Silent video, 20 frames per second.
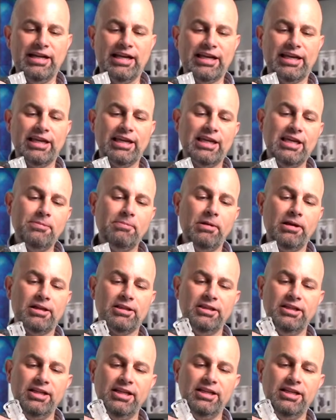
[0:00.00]
I can keep it
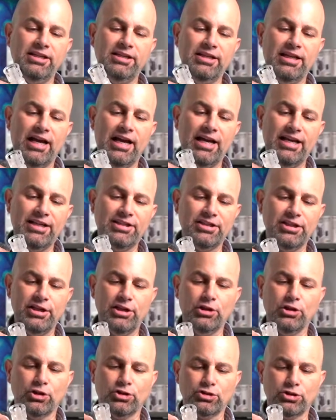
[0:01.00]
clean and nice, and it
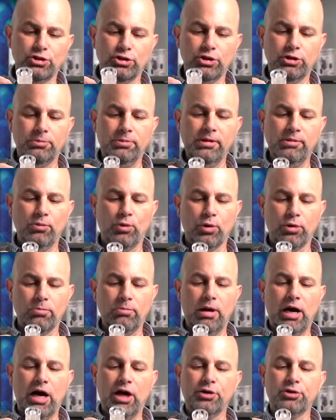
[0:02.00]
looks a little bit more
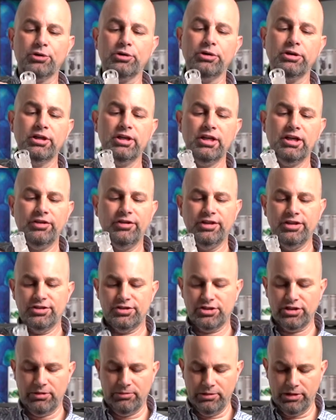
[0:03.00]
modern than
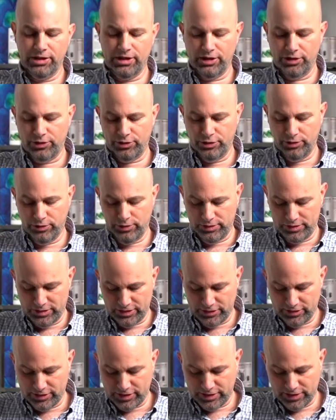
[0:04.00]
some of the other units
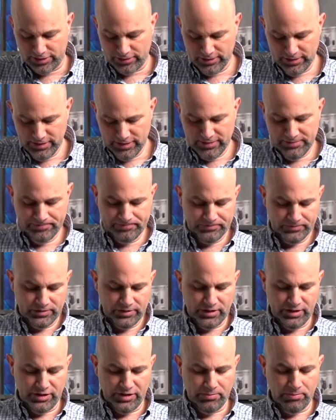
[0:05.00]
in
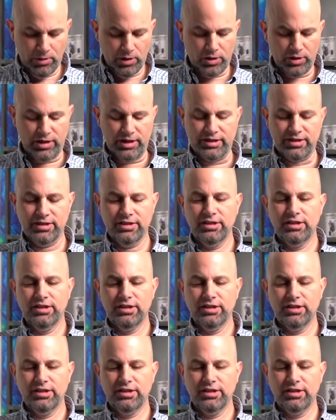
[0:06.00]
the market.